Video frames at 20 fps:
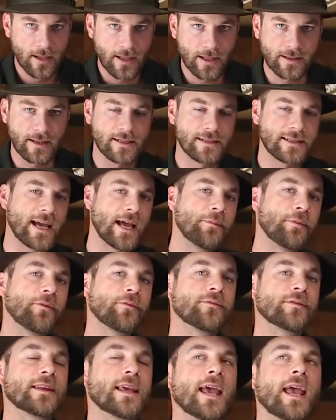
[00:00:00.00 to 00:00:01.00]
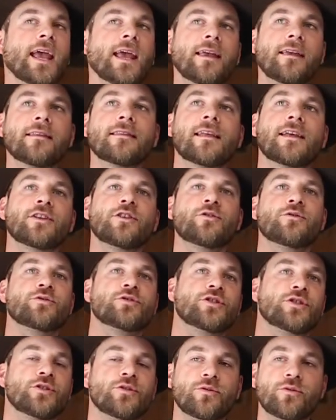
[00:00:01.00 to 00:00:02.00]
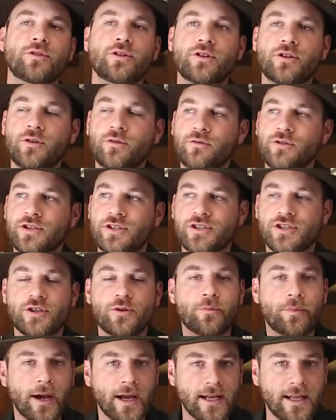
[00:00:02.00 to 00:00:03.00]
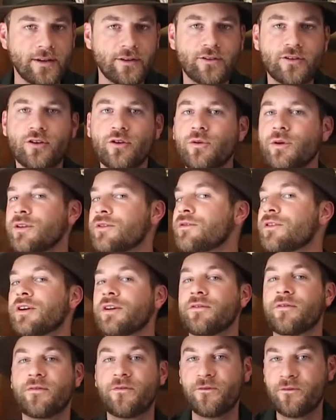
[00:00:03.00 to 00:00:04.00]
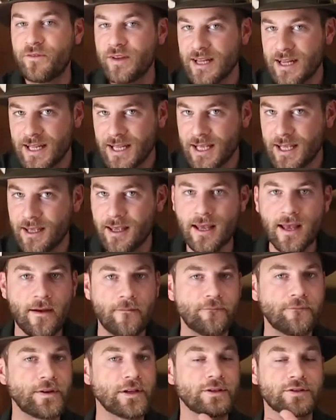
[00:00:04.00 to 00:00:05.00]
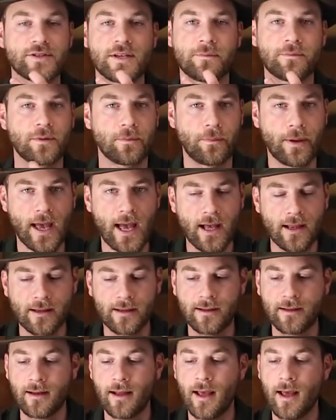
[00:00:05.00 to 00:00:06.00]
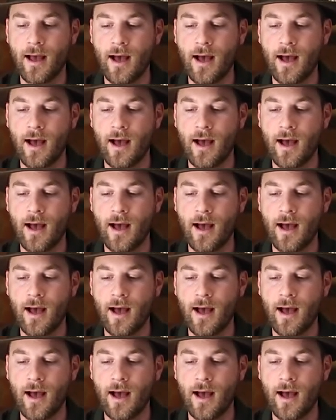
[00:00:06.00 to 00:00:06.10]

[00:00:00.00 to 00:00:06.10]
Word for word: Like the type of cake that you you you just you bite into is very filling, fills up the palate.